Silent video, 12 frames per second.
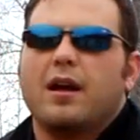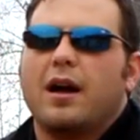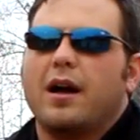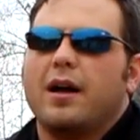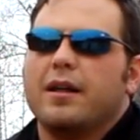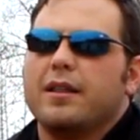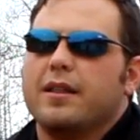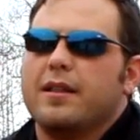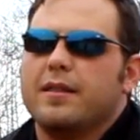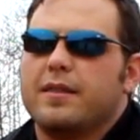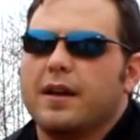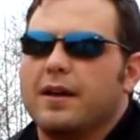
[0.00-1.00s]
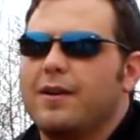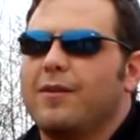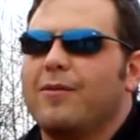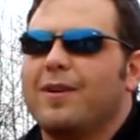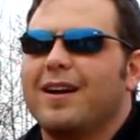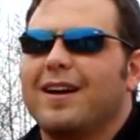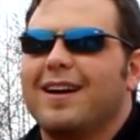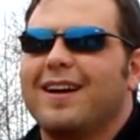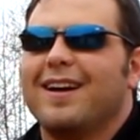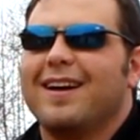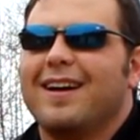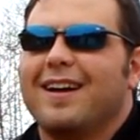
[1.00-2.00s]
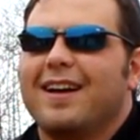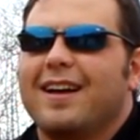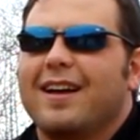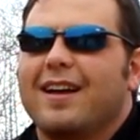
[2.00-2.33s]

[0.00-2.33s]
Uh, the, they steal everything from us,